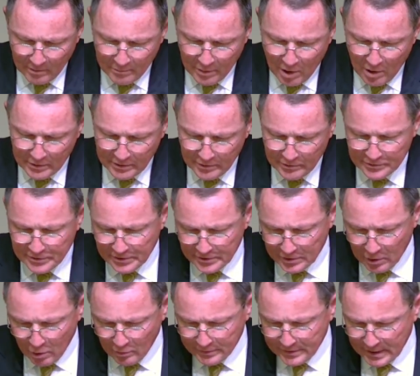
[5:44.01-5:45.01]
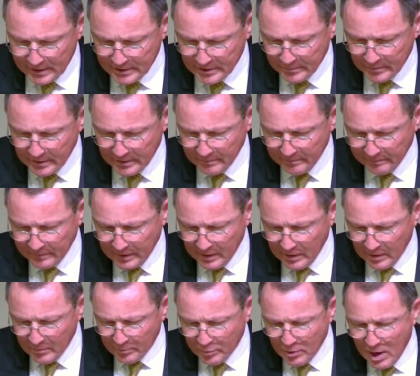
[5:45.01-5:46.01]
Paul uses an Old Testament
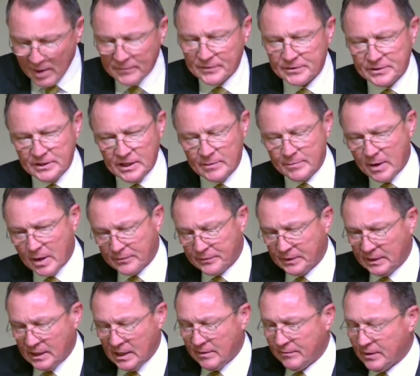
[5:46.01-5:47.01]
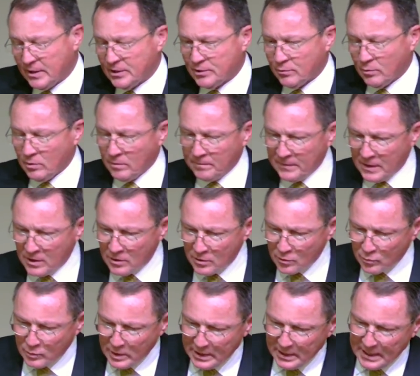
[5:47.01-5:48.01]
prophecy about the eventual
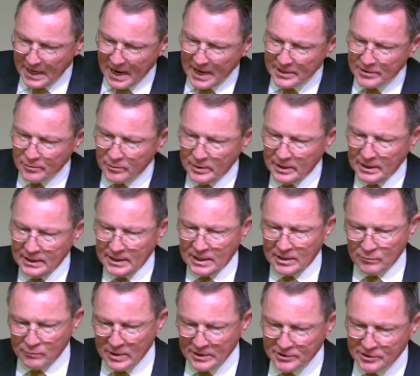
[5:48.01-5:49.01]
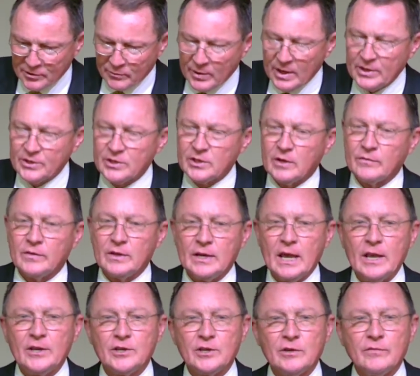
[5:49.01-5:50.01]
regathering and restoration of the
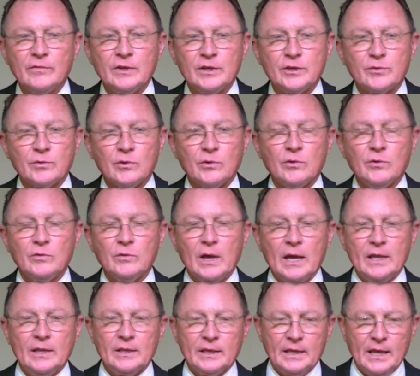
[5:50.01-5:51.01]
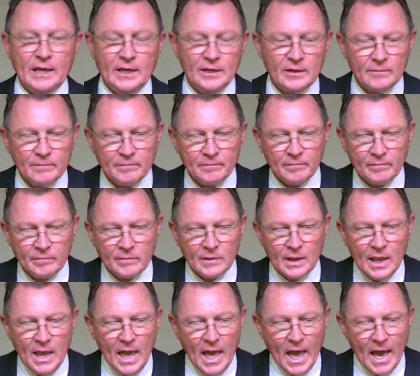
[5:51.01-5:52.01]
nation of Israel and the kingdom
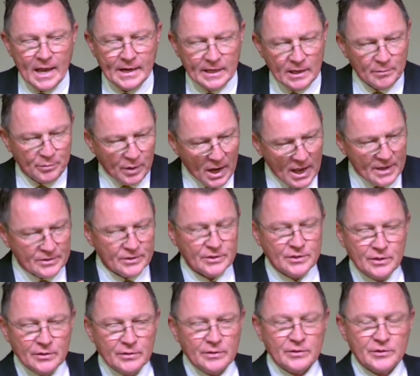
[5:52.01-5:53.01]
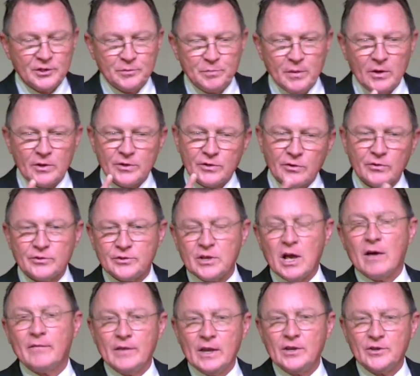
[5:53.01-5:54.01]
and he applies it to the spiritual
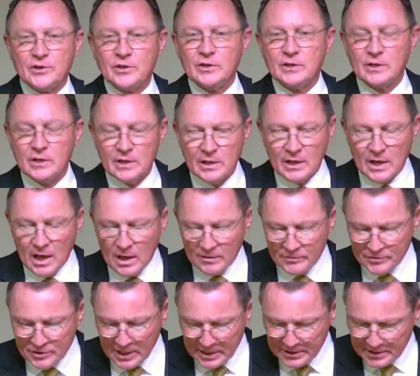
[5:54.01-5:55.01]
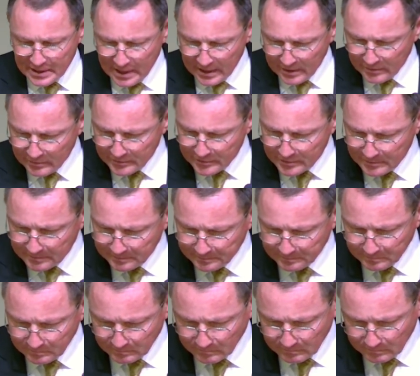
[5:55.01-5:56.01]
salvation of Gentiles.
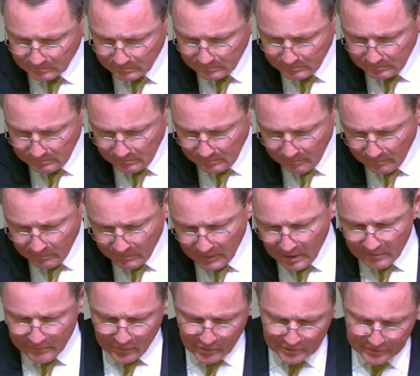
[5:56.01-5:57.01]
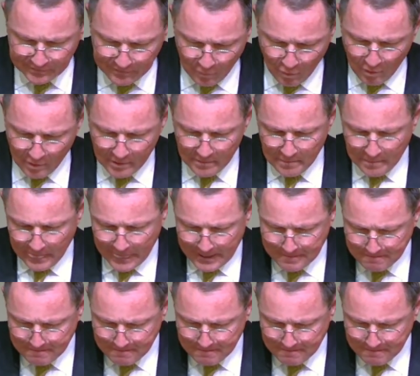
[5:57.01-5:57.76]
Verse 4